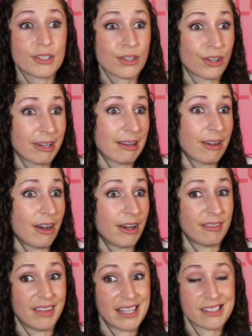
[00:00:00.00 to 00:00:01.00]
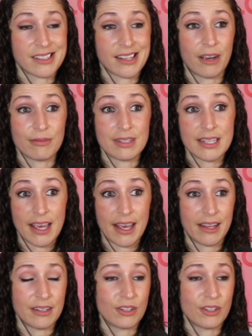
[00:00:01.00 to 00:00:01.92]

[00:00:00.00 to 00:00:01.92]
turning on, they sound dead,